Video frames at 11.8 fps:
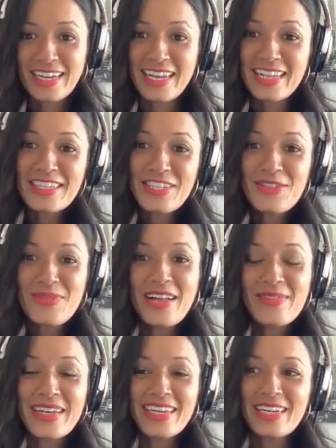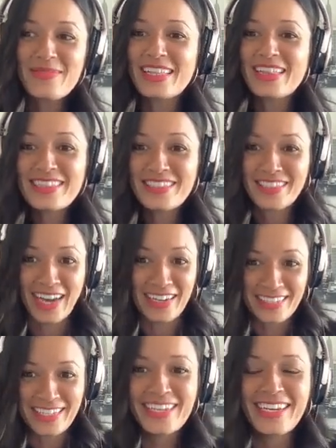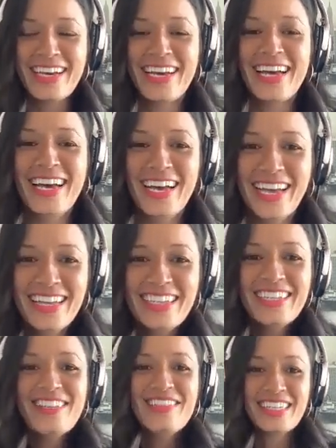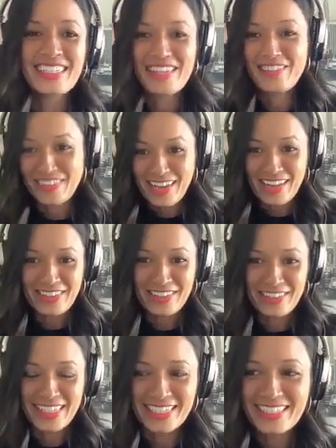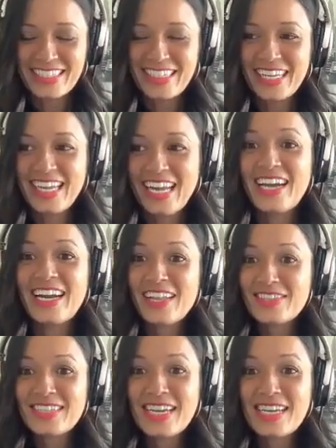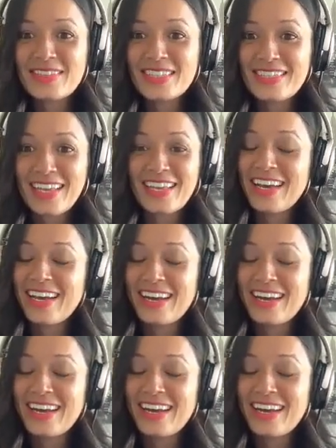It's underwhelming. And I'm like, that sucks because I've already gone through this. And other times it's like,